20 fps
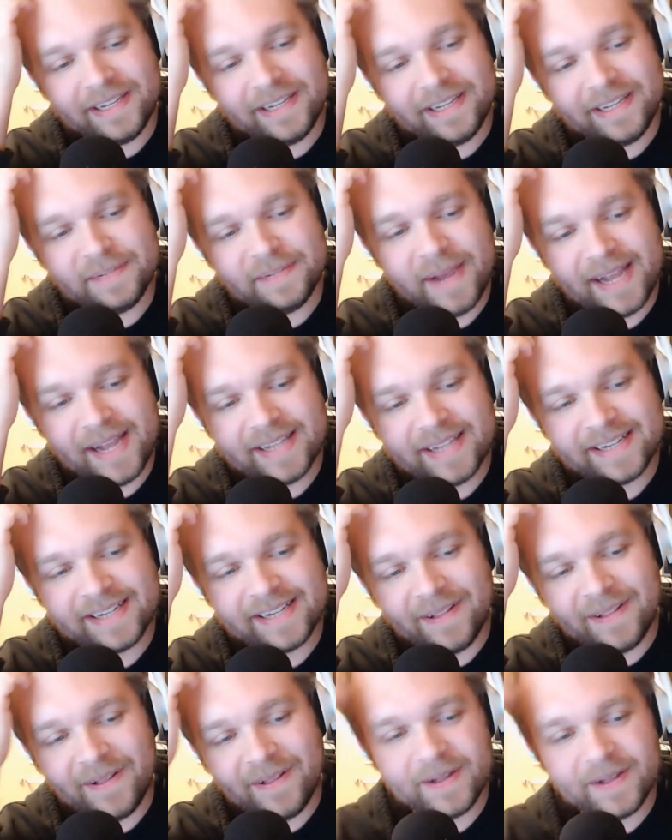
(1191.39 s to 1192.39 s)
is passing
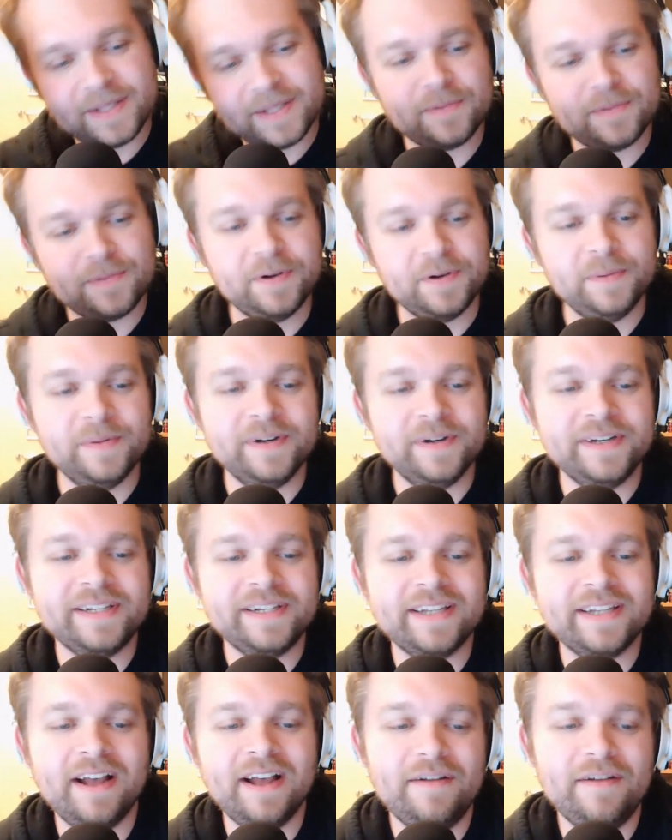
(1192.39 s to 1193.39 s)
along the rumors
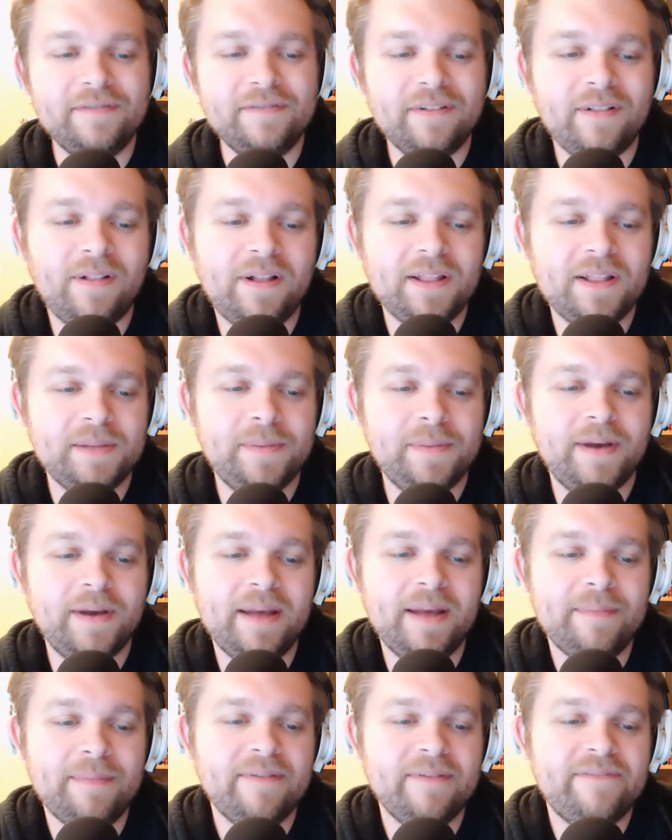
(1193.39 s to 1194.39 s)
of Lollipop